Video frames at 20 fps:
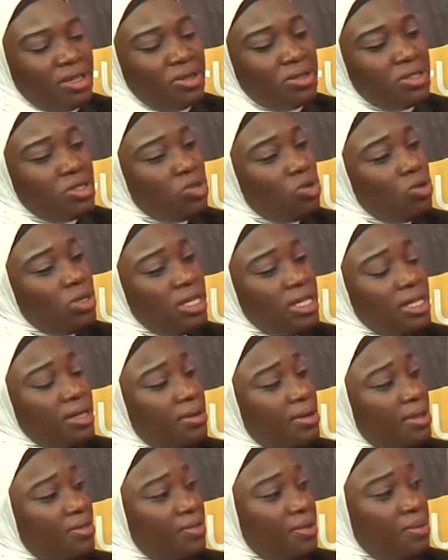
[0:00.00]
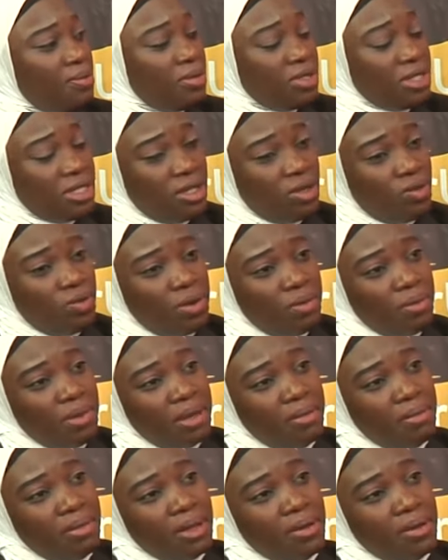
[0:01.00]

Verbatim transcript: not only even Muslim women,